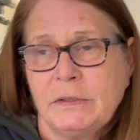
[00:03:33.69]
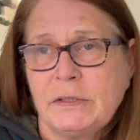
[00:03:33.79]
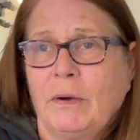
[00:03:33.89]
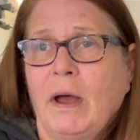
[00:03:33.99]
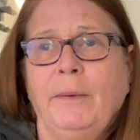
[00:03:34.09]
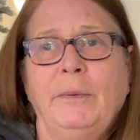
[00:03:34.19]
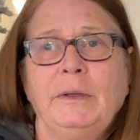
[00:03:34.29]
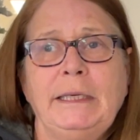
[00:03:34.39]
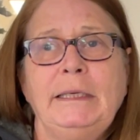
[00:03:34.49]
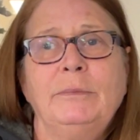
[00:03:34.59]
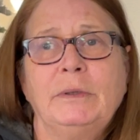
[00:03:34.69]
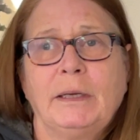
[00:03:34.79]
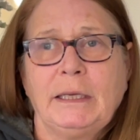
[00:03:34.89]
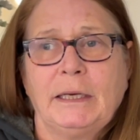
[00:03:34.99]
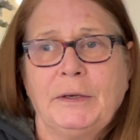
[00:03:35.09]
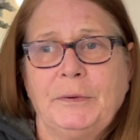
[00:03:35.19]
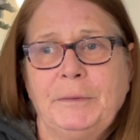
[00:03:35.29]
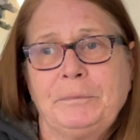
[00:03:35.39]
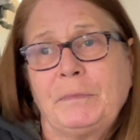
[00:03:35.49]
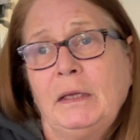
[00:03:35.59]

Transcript: So I will eat when I get hungry.